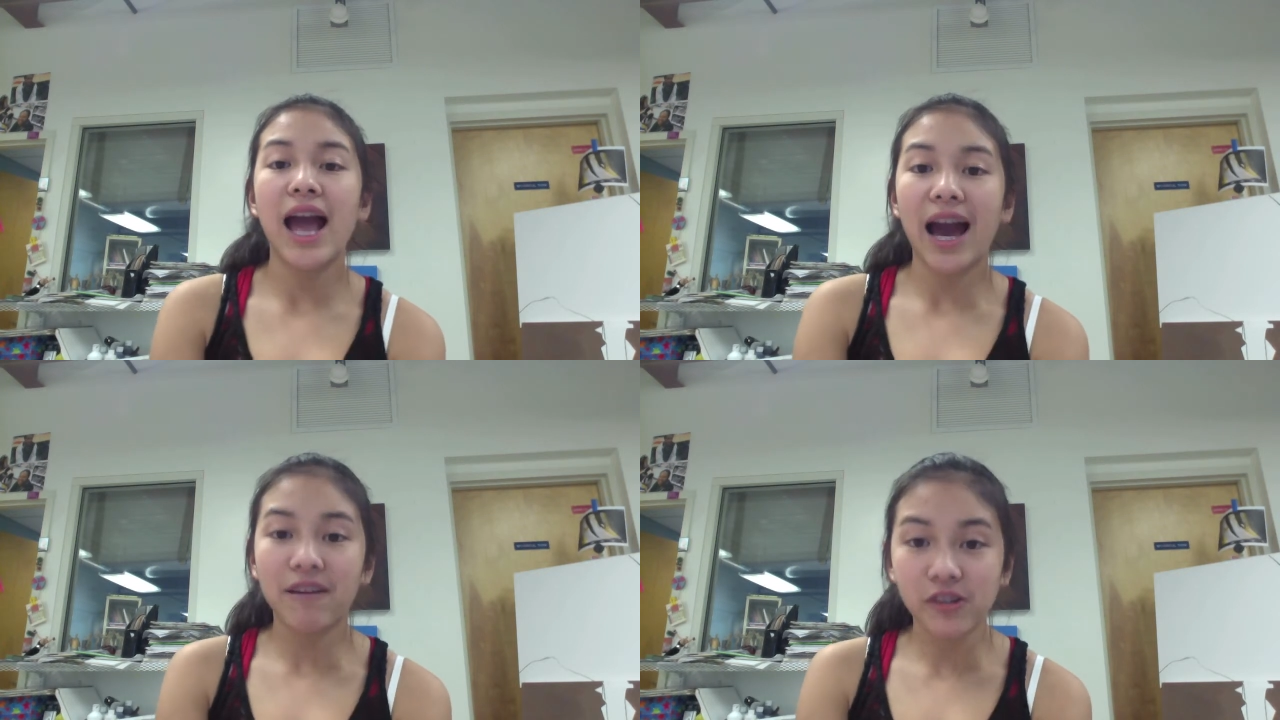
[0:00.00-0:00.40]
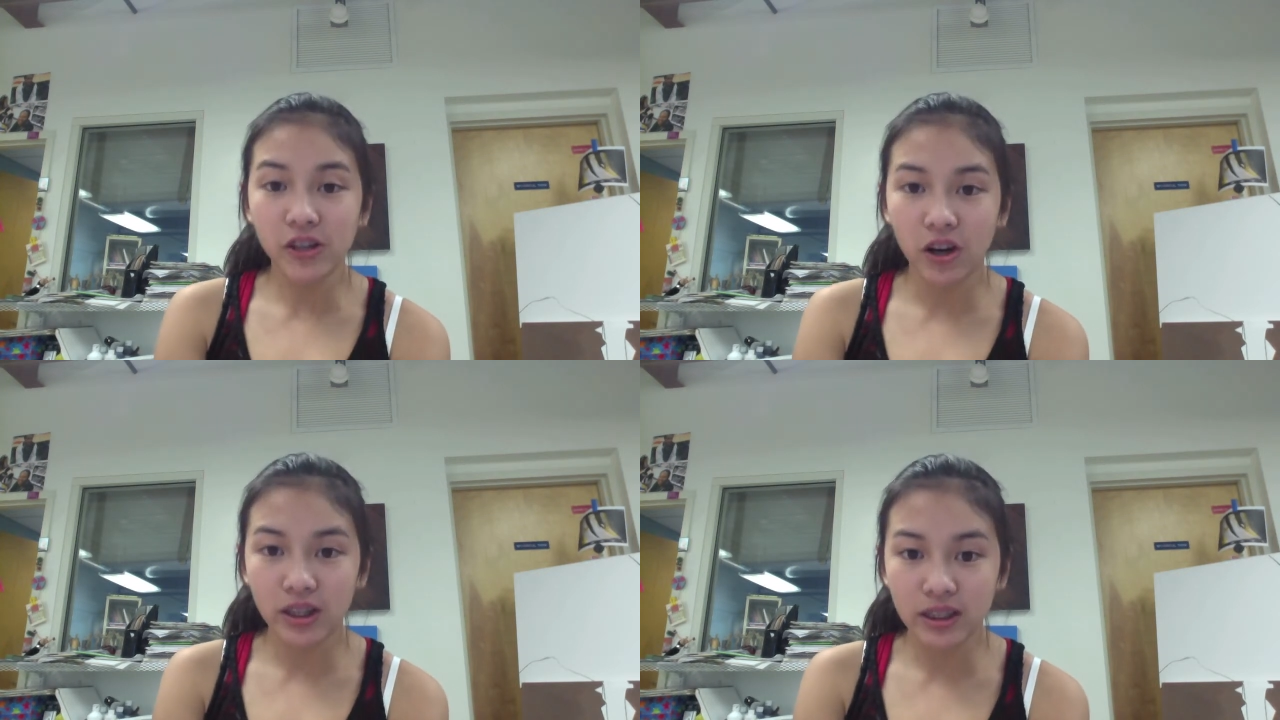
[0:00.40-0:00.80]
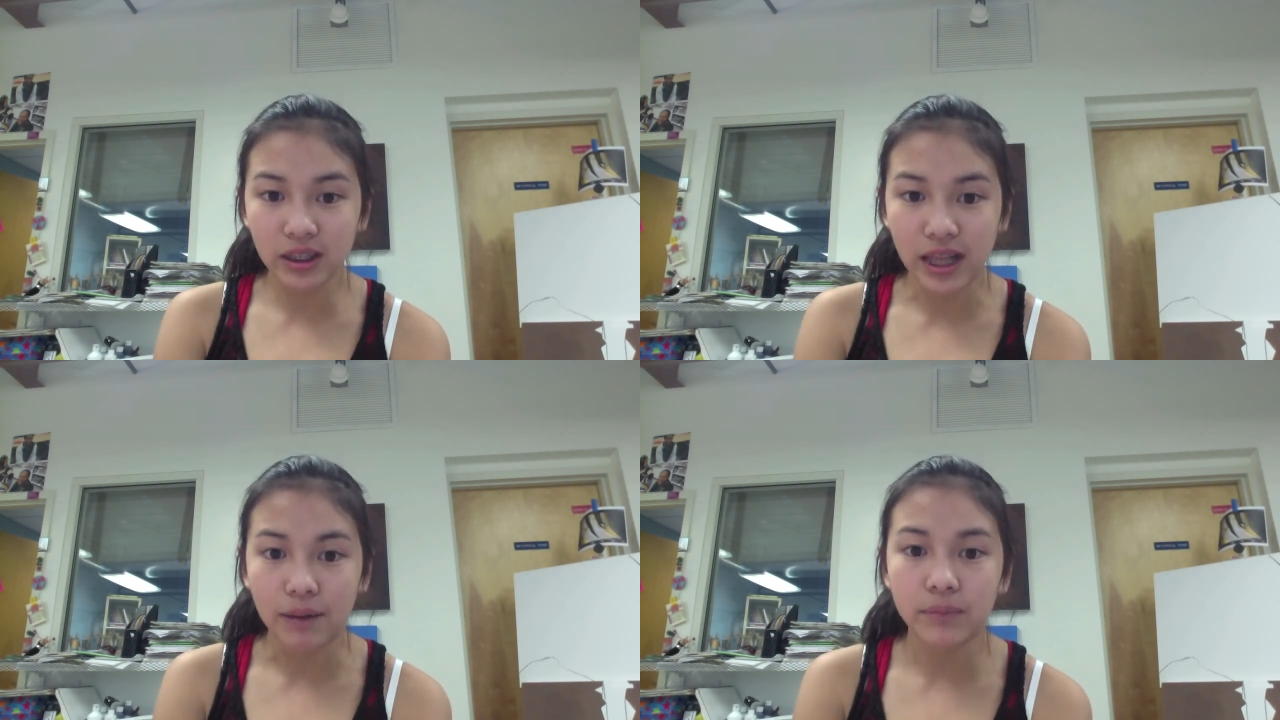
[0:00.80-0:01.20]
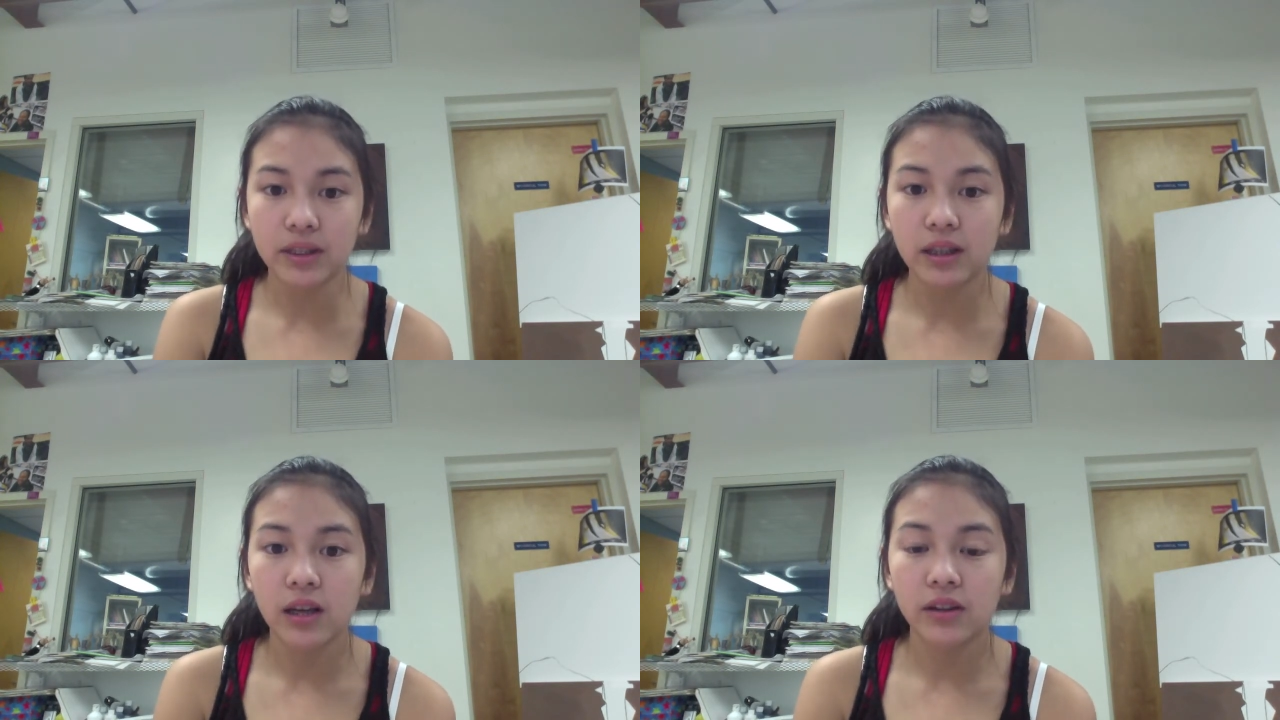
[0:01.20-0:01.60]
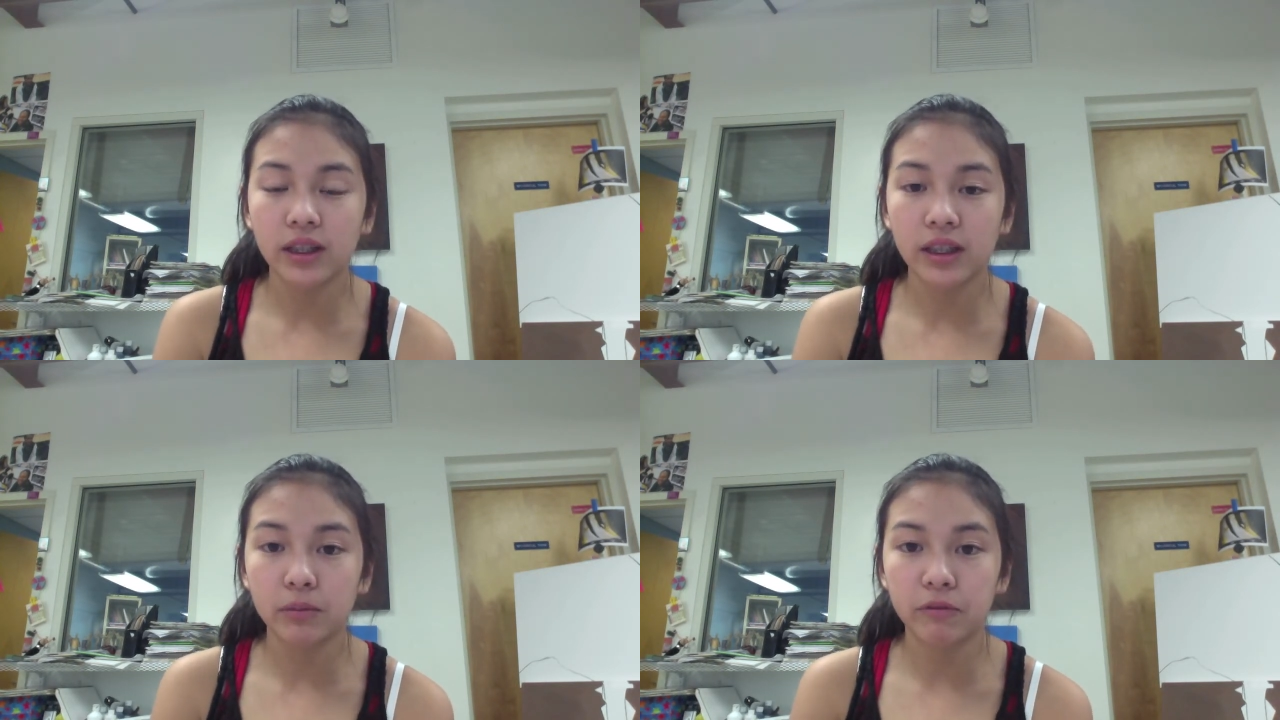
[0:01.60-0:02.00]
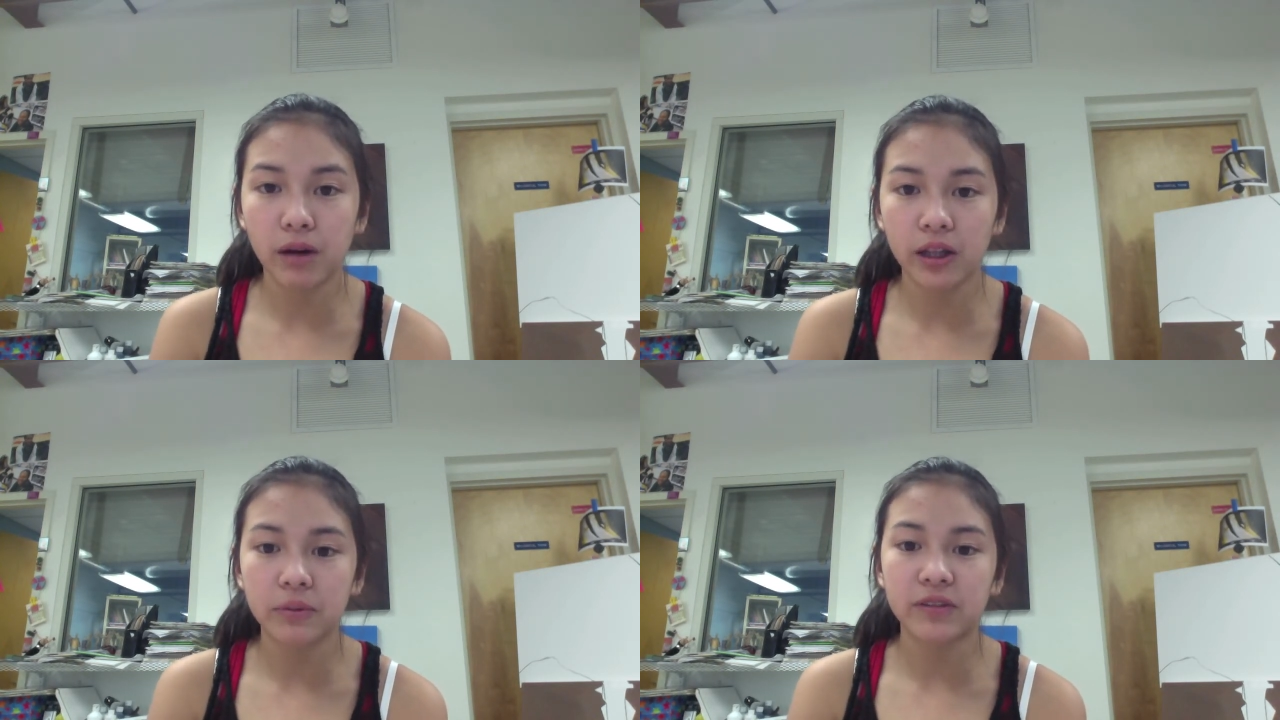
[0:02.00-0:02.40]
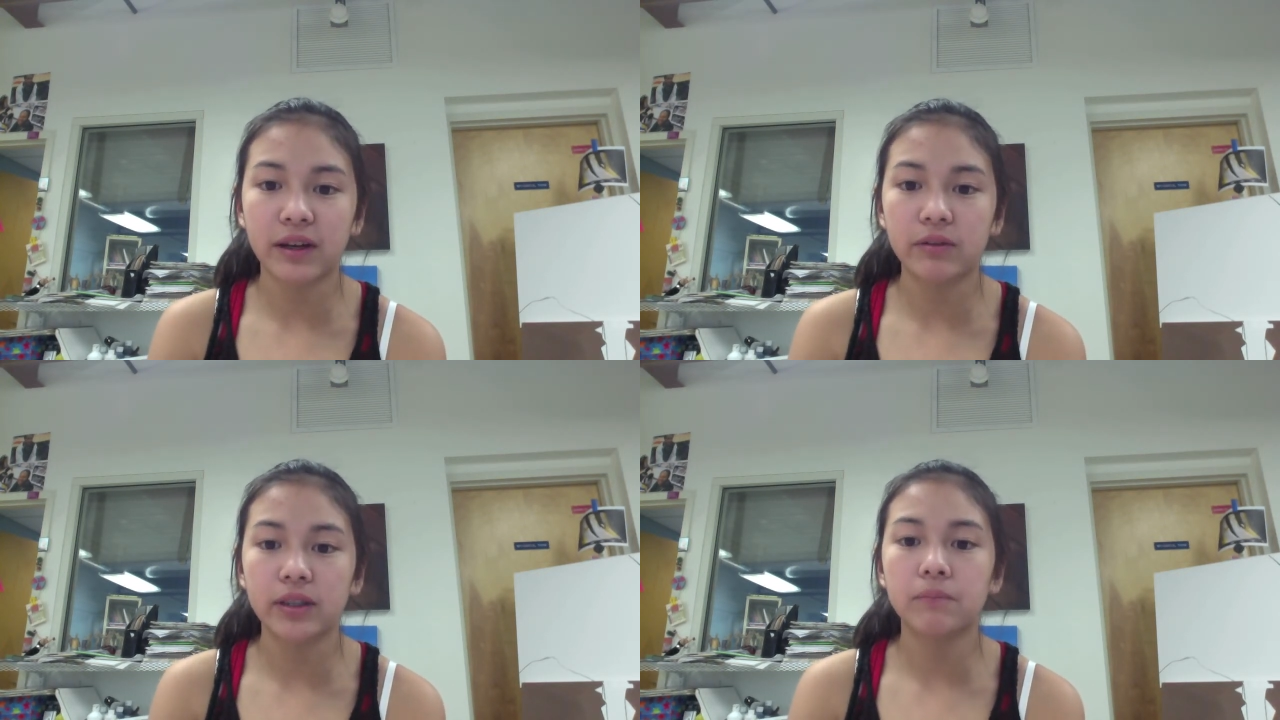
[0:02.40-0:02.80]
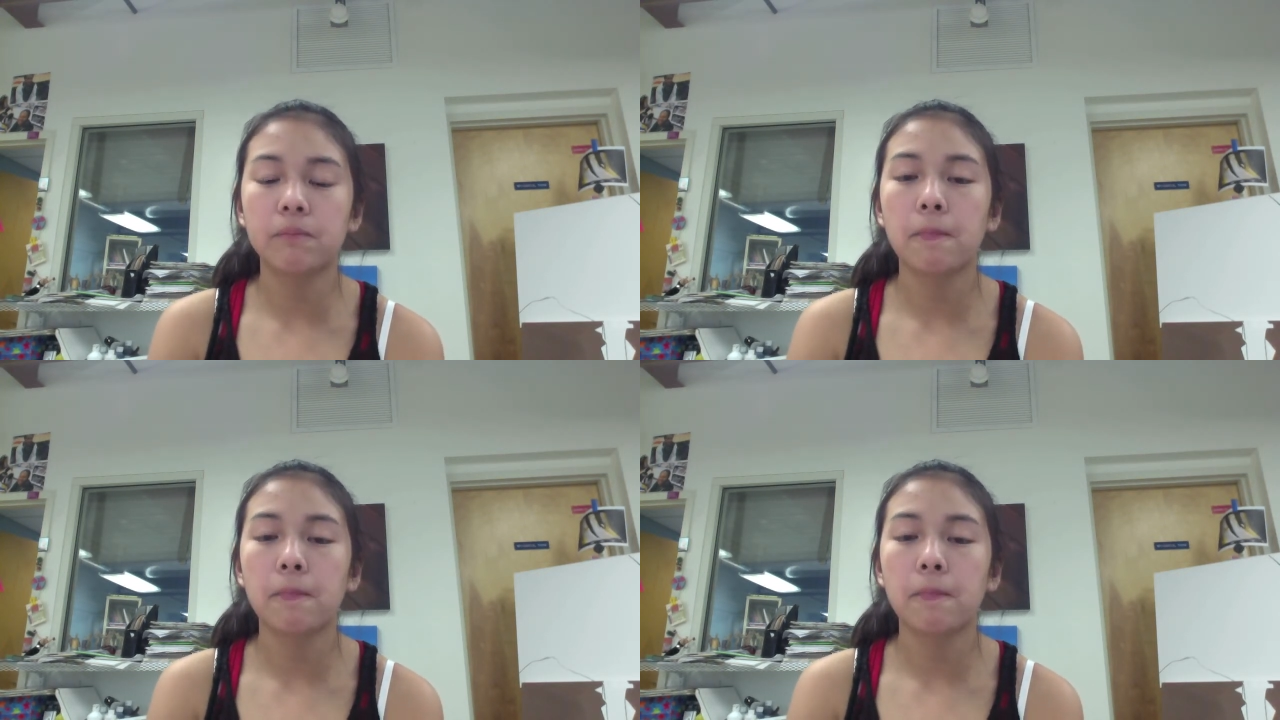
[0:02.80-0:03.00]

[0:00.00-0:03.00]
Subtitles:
After Ghana's collapse, the Kingdom of Mali was founded.